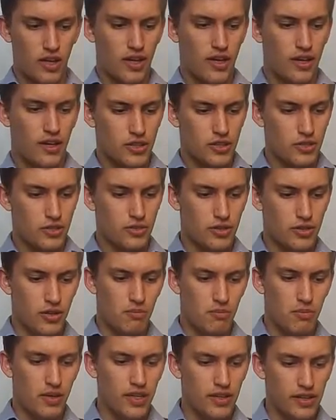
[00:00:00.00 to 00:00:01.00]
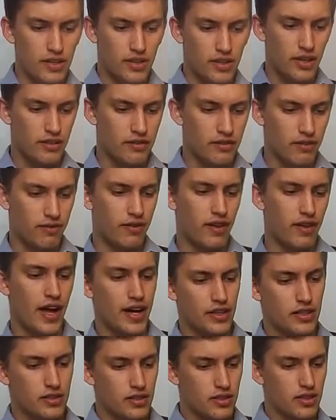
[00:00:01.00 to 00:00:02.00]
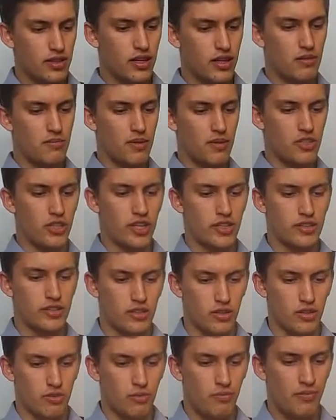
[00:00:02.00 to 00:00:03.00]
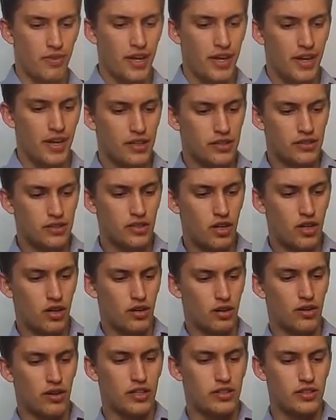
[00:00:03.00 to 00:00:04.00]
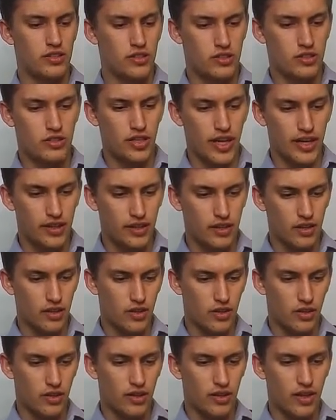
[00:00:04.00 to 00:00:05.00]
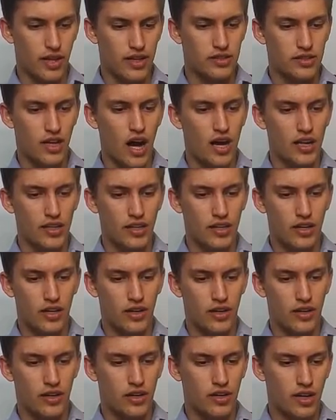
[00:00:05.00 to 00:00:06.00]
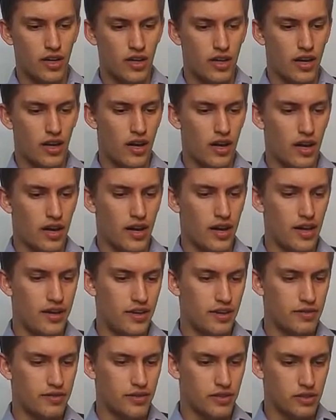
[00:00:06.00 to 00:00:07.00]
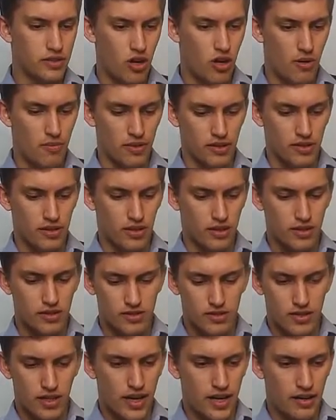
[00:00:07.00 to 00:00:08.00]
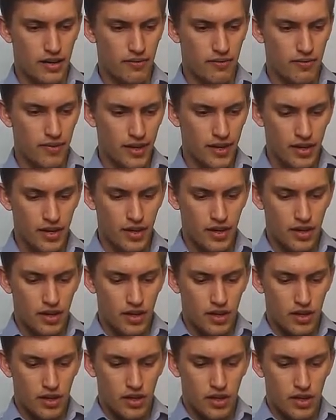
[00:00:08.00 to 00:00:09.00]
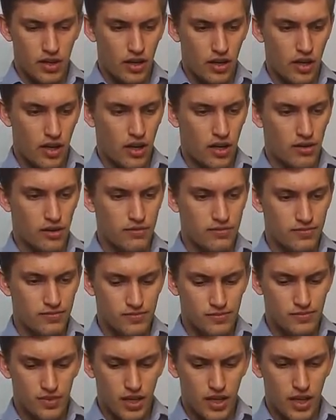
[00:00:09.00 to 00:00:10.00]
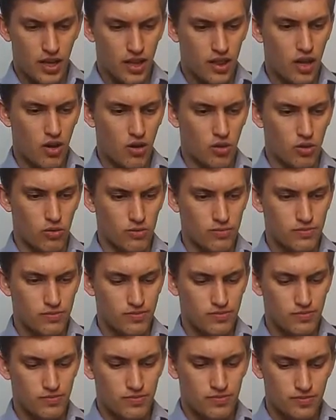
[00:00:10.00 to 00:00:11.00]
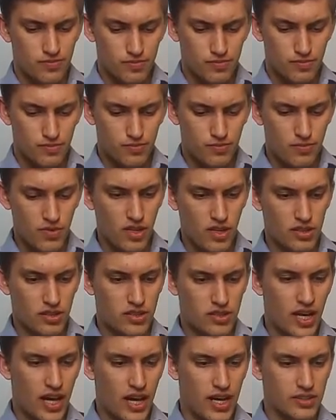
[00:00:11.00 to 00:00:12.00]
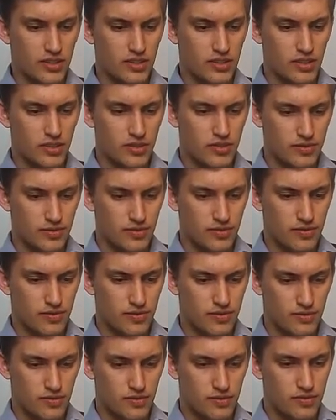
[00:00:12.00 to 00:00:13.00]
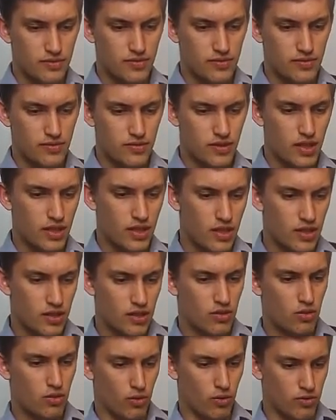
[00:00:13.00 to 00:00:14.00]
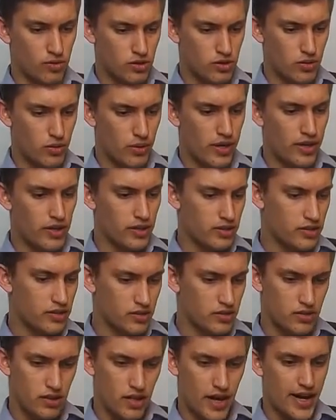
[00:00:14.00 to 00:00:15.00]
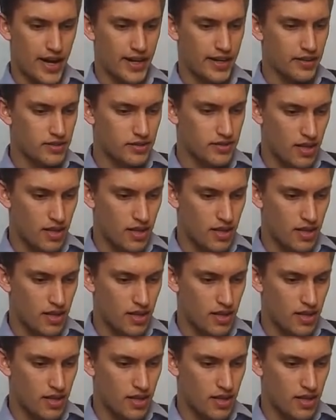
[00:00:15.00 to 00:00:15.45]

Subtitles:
should immediately reflect in Magento. So let's take a look. Let's add here a different comment. Let's say, hello, test. Cool, so we are adding some